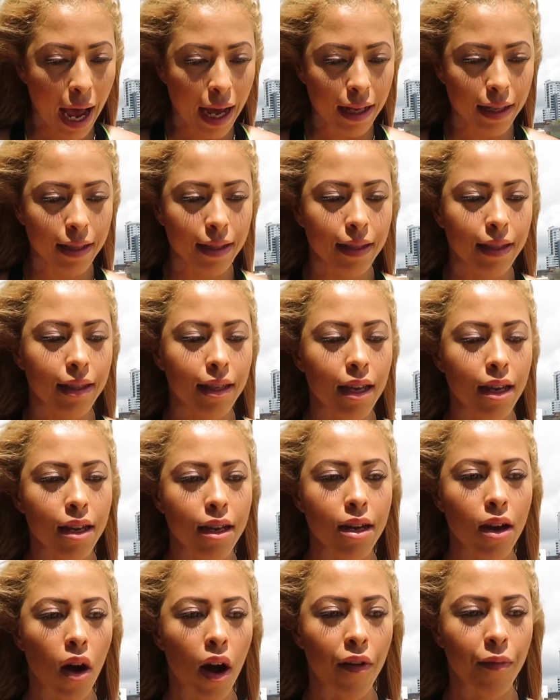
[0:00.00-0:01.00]
As
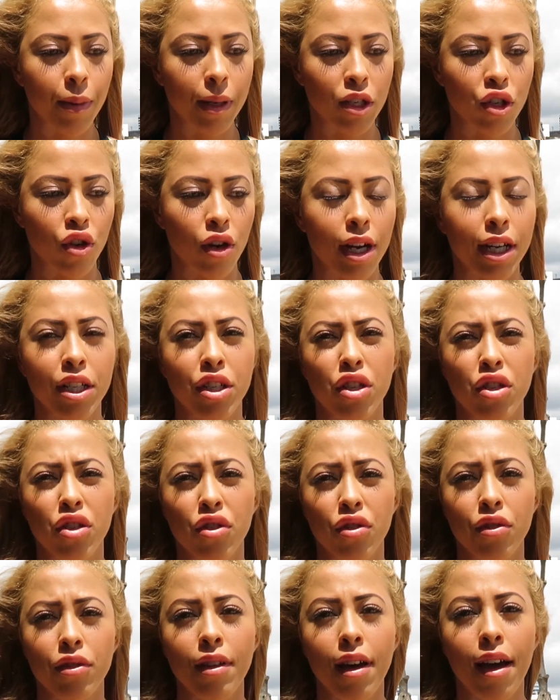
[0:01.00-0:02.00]
I've been trying to
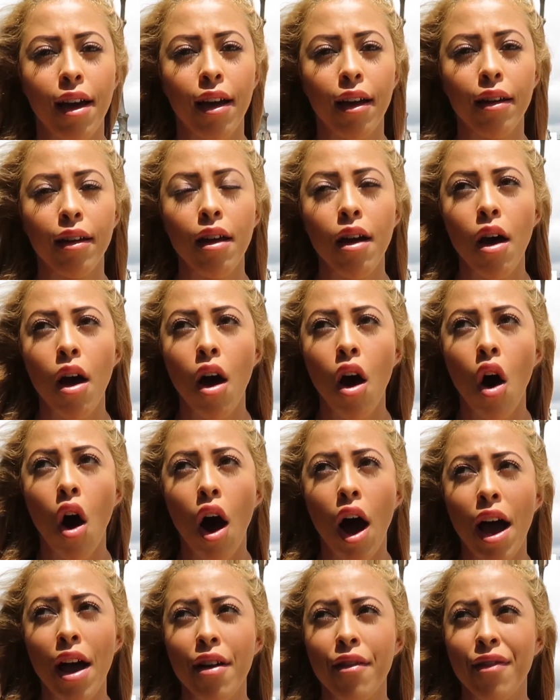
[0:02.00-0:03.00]
do that,
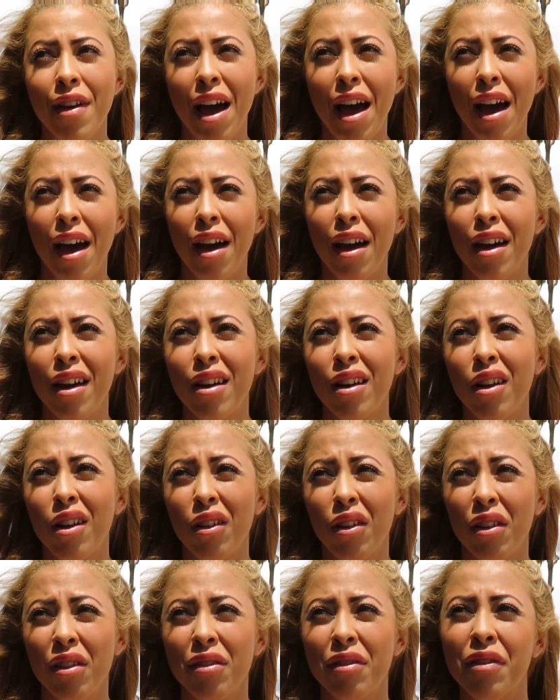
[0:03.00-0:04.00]
I've had
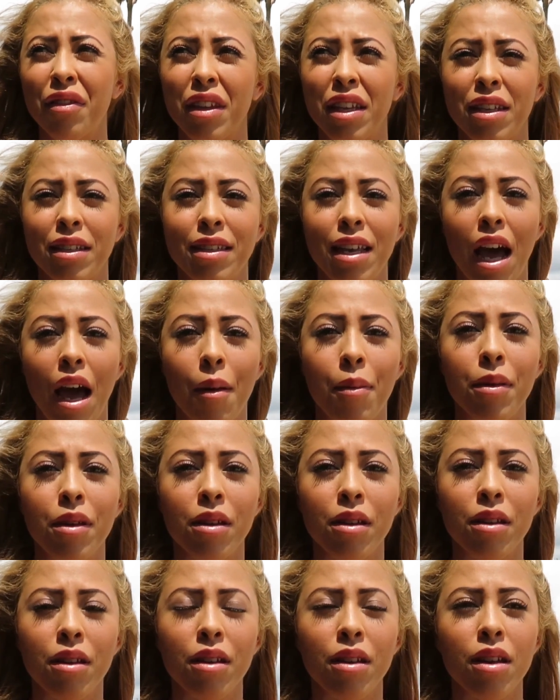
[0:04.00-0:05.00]
a lot of things
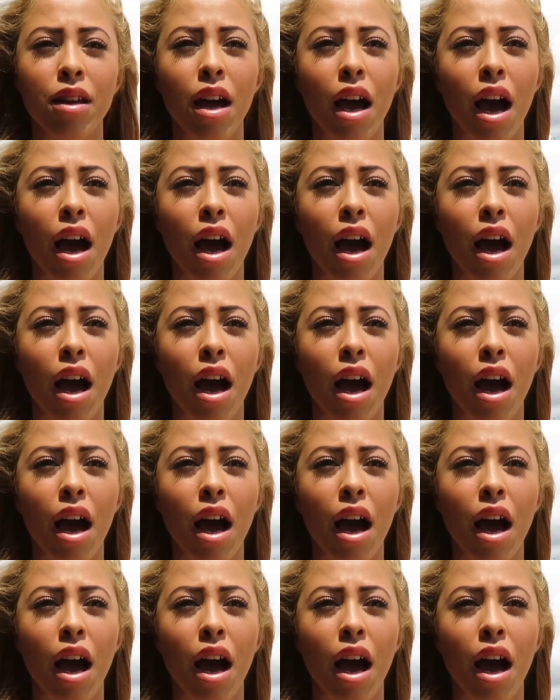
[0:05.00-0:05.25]
happen